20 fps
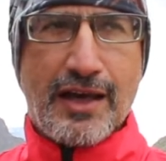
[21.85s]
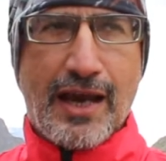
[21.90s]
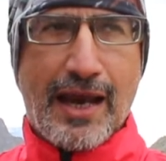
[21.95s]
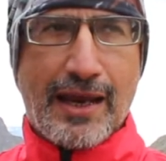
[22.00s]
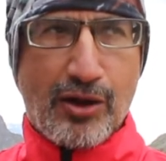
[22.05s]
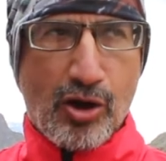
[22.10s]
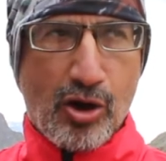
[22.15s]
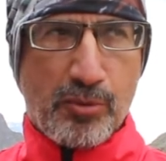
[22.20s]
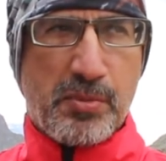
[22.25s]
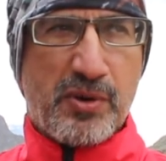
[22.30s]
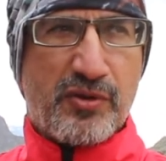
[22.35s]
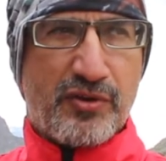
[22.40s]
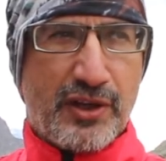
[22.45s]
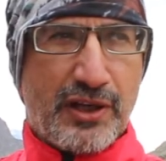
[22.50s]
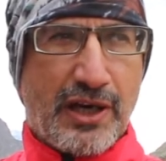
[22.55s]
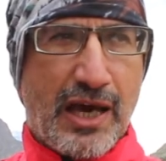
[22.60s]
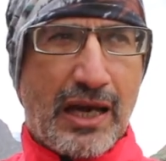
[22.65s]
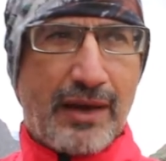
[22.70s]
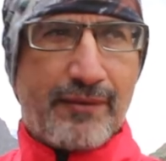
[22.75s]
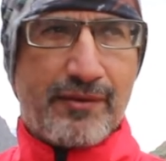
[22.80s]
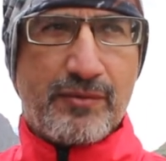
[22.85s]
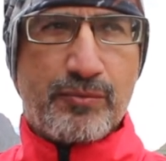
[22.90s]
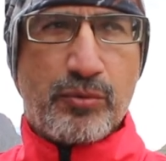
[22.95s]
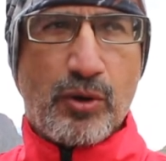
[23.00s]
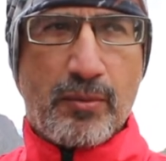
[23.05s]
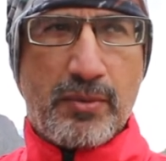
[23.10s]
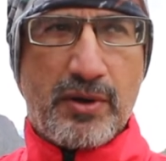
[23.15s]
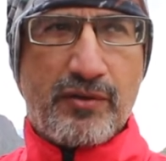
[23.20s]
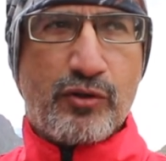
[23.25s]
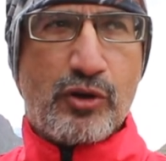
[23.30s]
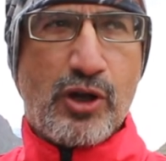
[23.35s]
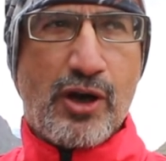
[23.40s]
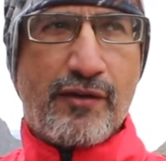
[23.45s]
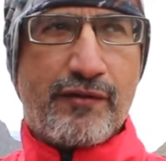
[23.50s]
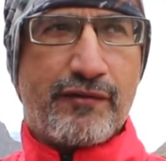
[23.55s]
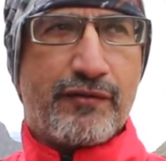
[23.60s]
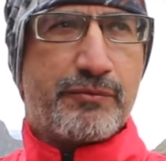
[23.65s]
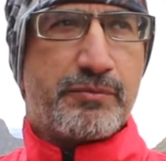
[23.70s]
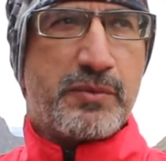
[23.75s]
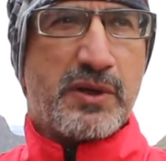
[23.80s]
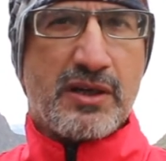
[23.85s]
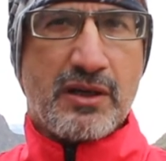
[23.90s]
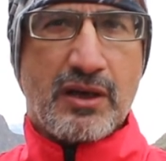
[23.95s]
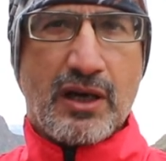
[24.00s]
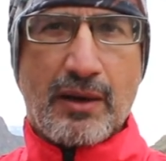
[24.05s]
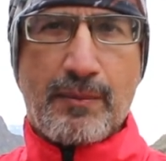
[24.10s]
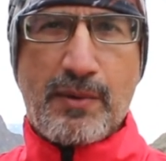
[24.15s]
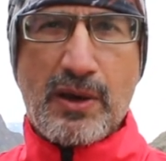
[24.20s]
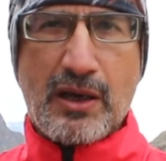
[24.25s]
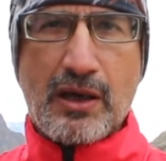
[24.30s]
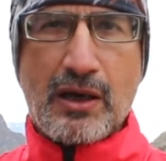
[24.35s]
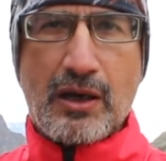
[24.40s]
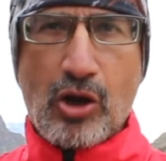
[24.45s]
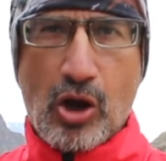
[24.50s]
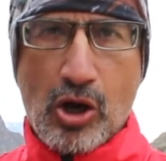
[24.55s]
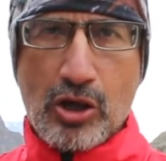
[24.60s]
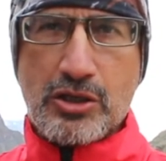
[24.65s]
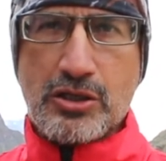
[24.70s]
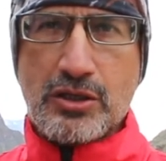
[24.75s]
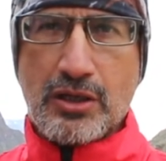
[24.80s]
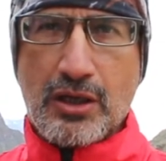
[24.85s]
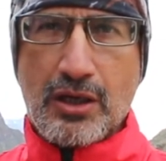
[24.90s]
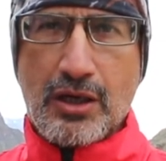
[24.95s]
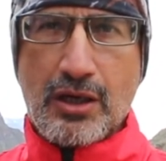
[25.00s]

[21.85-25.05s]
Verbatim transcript: Had not been for the caravan, probably we would have been cribbing a lot